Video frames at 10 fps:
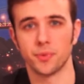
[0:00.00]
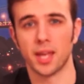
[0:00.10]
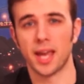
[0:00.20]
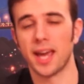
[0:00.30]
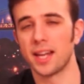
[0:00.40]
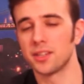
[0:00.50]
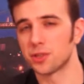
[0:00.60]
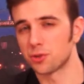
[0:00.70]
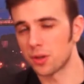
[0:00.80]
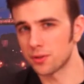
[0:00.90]
and the
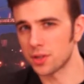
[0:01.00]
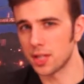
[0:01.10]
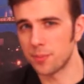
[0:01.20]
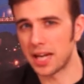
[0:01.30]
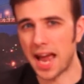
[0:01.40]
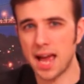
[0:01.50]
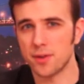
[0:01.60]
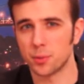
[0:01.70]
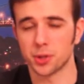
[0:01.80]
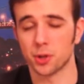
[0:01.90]
struggles that they've been
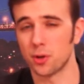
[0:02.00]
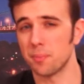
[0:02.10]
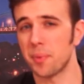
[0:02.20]
having with the current